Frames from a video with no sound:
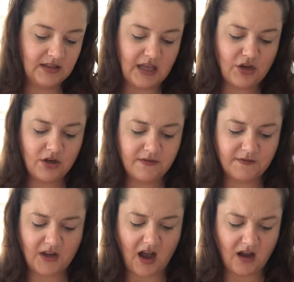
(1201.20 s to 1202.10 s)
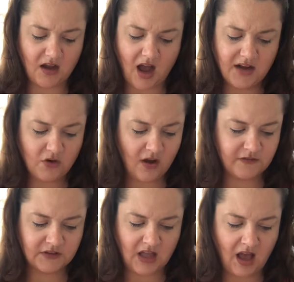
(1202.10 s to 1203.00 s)
They could have gotten
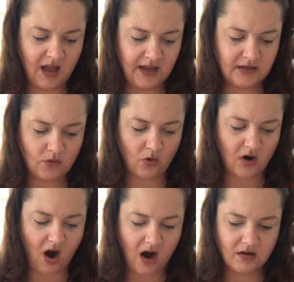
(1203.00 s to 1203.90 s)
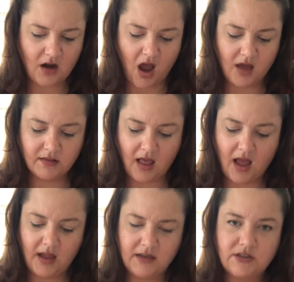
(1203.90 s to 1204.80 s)
offline or aren't
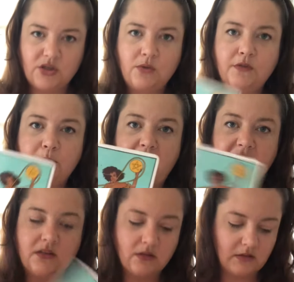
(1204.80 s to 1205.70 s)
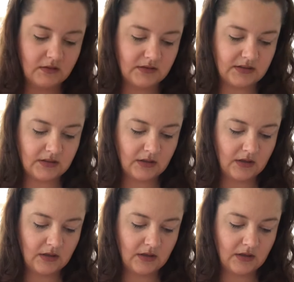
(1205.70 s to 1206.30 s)
online. Two of Pentacles.